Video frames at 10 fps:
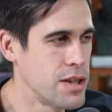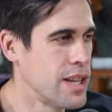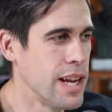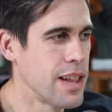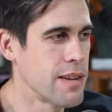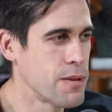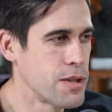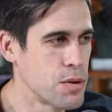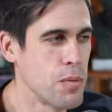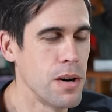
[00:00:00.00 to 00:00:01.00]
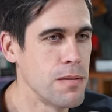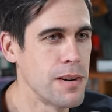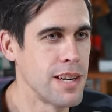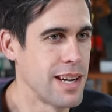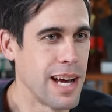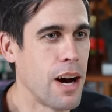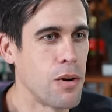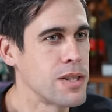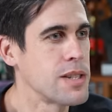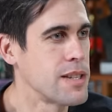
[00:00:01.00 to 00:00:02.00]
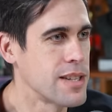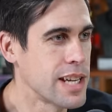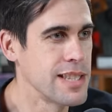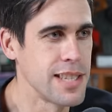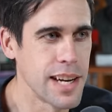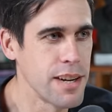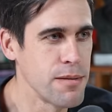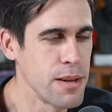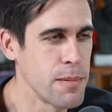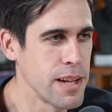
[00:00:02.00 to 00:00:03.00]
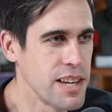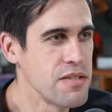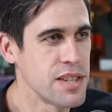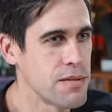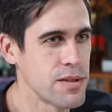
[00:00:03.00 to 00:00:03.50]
anything where 12 hours and consecutively in my life it's ever